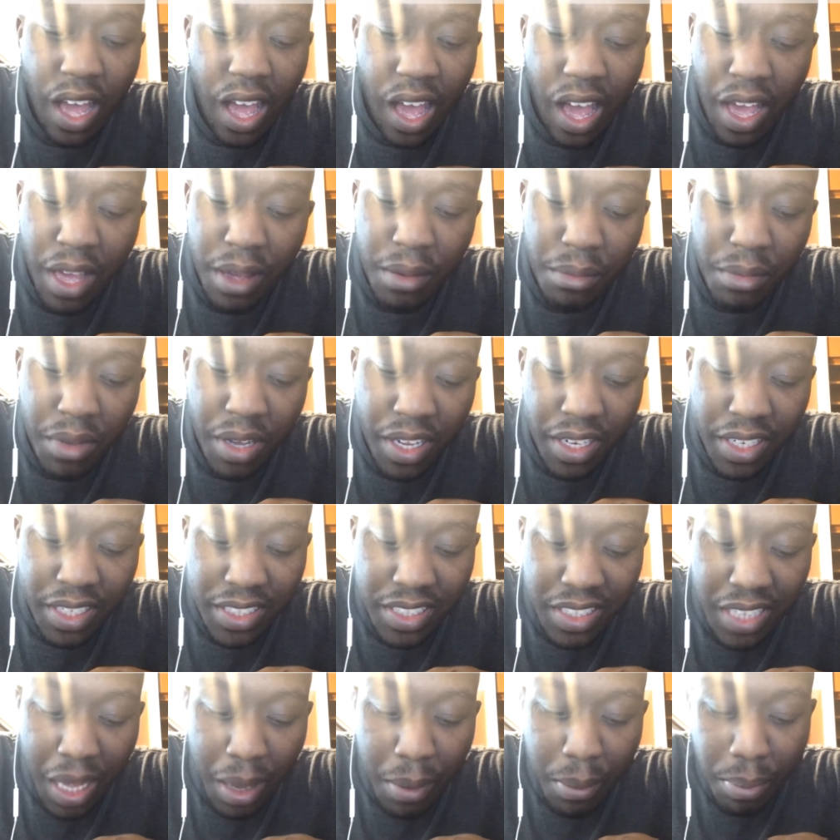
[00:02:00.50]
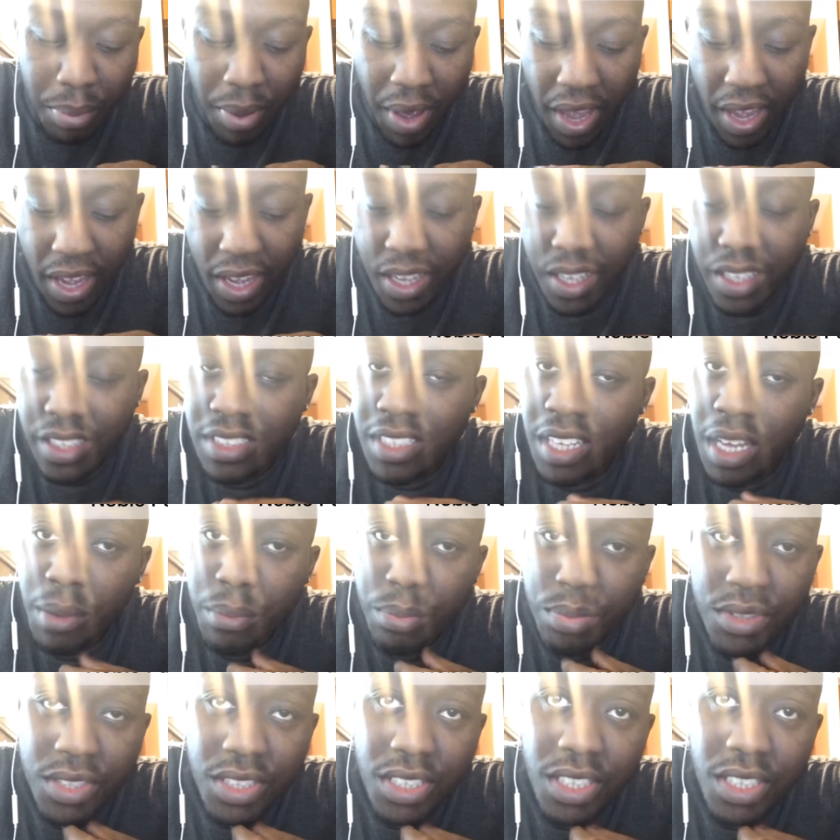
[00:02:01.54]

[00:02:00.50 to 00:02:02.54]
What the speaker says: Hey, man, this that pain type of